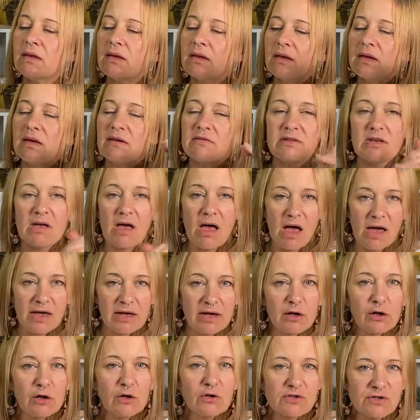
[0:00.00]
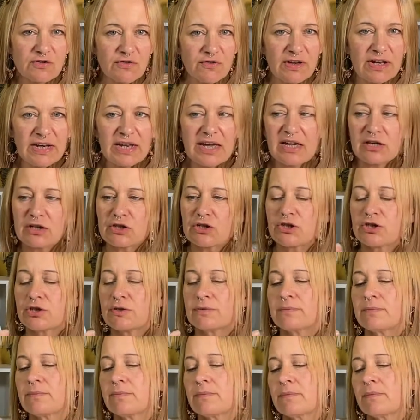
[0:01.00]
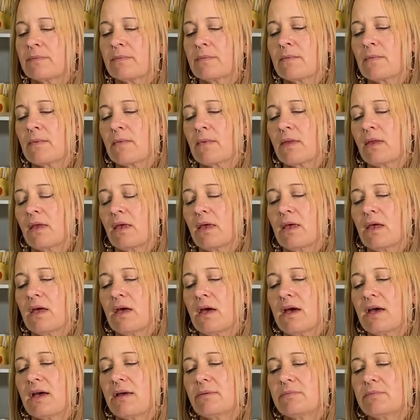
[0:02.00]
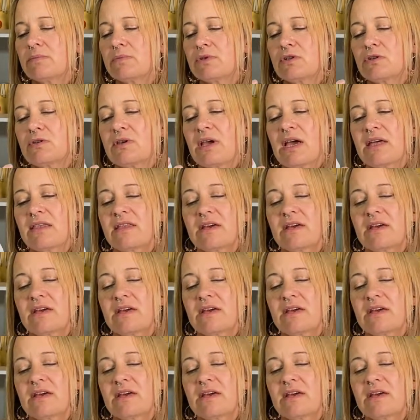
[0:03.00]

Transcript: Gives a higher gloss finish. So yeah,